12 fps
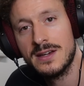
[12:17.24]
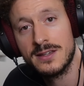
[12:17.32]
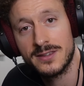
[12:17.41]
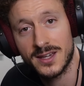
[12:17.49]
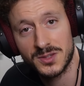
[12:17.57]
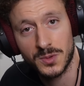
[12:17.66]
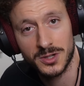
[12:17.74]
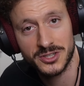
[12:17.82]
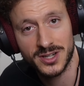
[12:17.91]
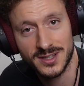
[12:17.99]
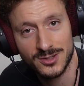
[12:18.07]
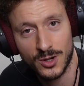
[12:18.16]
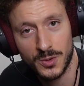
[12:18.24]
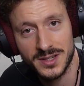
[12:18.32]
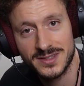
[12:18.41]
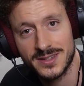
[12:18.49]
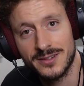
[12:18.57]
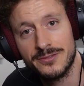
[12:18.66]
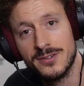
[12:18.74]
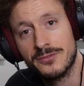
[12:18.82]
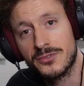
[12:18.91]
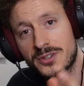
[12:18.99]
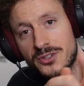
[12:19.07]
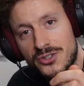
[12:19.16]
Thanks for watching as always, and feel
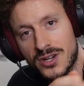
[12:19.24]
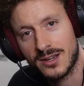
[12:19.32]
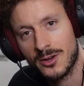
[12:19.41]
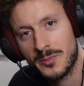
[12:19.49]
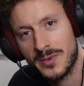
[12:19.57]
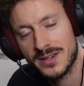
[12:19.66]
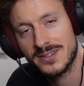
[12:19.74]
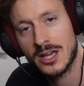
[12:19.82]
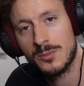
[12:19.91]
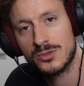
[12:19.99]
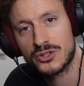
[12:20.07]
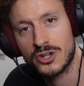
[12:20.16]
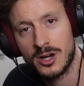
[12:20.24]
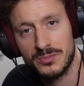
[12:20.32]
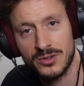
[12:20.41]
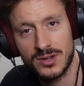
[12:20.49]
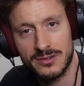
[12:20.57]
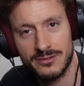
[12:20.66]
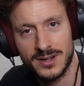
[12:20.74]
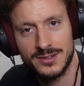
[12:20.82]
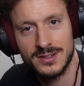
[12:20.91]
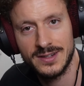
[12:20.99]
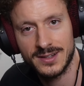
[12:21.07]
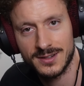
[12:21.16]
free to check out my sample shop. You can find
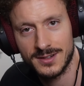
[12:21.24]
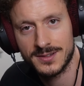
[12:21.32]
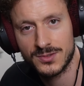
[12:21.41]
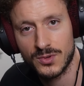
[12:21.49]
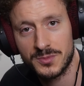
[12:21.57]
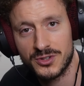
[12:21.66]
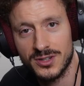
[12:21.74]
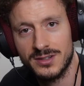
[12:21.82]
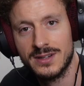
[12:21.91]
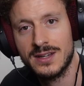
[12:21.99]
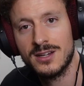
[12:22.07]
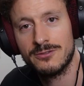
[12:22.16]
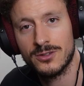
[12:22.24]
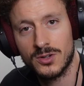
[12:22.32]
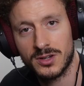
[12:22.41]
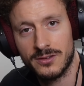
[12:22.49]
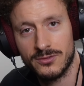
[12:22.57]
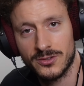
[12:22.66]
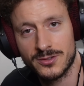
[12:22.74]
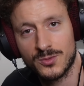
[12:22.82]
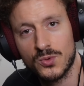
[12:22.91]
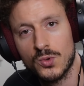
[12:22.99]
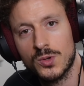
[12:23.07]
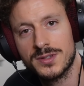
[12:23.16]
the link in the description if you're looking for some
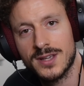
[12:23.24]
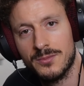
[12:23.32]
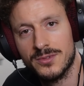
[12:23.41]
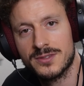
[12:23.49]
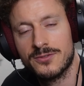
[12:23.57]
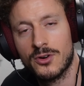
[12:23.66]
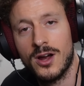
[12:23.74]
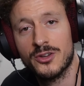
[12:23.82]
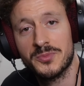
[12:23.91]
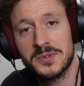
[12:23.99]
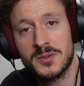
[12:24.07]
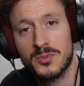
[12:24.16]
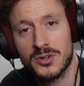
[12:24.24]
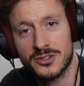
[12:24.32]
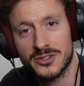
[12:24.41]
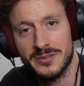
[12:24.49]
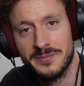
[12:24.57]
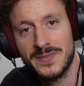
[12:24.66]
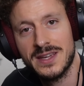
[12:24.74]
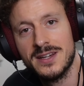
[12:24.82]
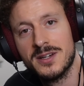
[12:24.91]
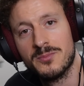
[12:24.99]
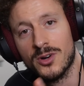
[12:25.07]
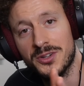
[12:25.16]
cool samples for house music production.
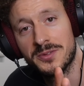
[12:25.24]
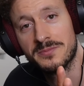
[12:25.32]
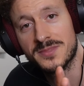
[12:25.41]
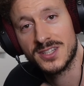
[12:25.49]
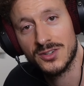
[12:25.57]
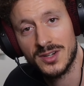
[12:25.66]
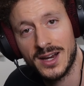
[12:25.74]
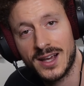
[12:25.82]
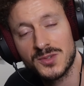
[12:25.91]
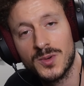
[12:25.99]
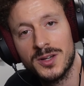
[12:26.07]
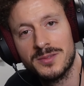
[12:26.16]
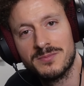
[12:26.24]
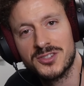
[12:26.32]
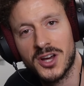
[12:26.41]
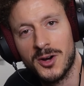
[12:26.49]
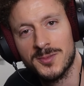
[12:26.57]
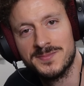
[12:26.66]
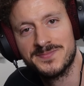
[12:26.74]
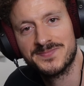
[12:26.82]
But see you in the next one. Ciao.